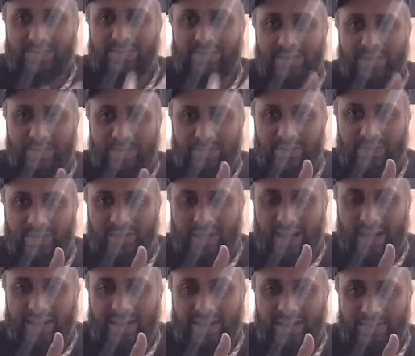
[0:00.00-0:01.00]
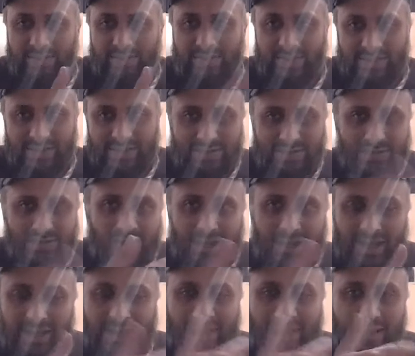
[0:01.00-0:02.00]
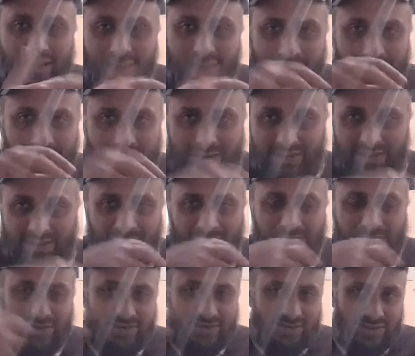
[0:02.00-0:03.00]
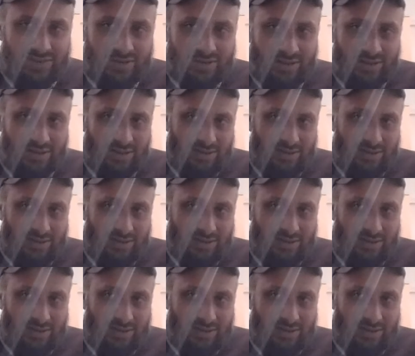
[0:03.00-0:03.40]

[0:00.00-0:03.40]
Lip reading: up your antibodies. It's not like something's gonna.